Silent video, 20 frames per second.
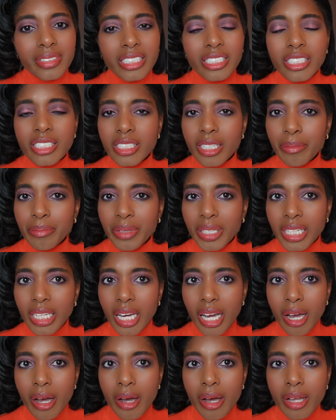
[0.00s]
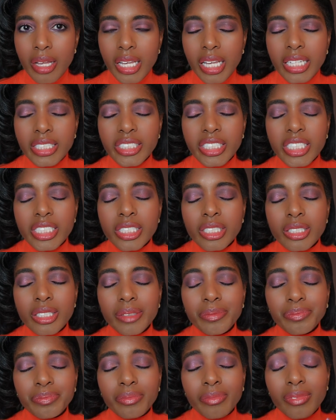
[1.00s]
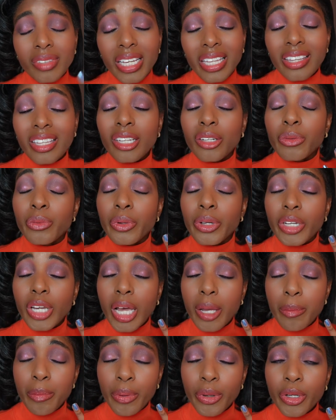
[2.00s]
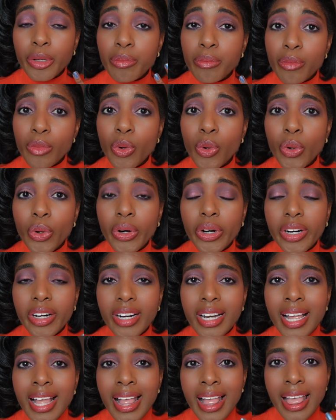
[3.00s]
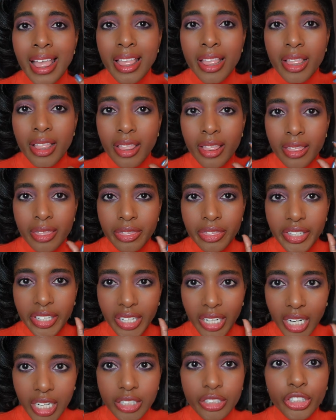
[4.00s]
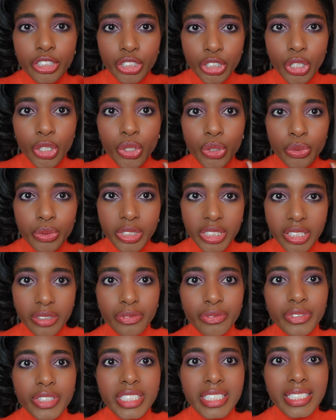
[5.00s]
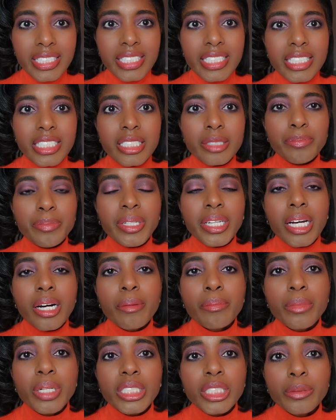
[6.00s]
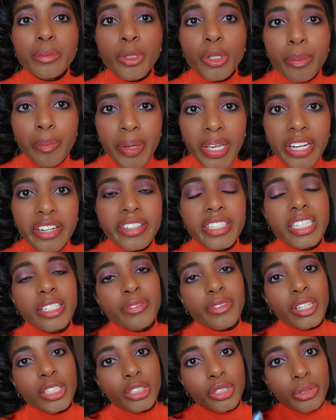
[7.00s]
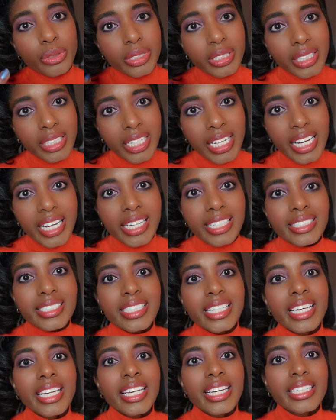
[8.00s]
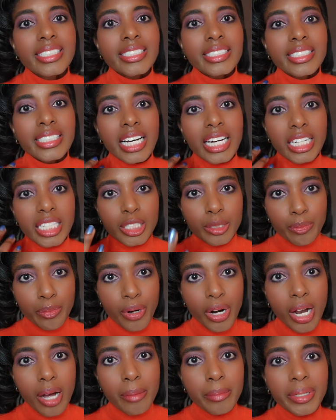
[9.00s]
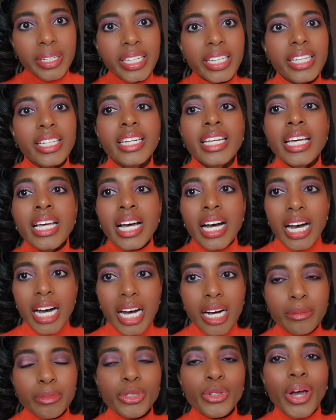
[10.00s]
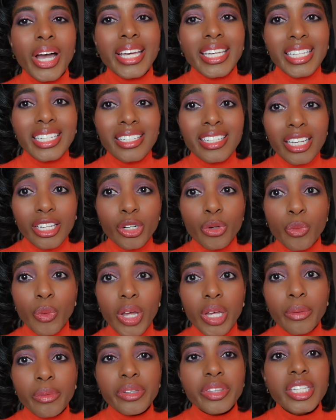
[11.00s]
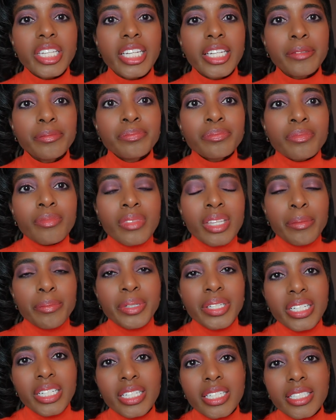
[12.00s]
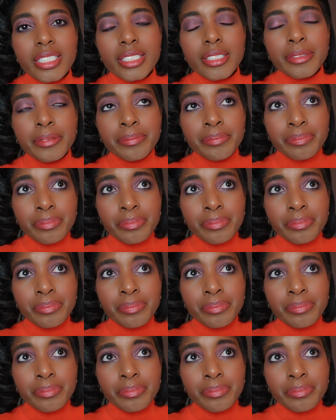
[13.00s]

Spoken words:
just something, I think when I put more, the undertone differences become much more apparent. If I use less, it's not as prominent, so I can get away with it because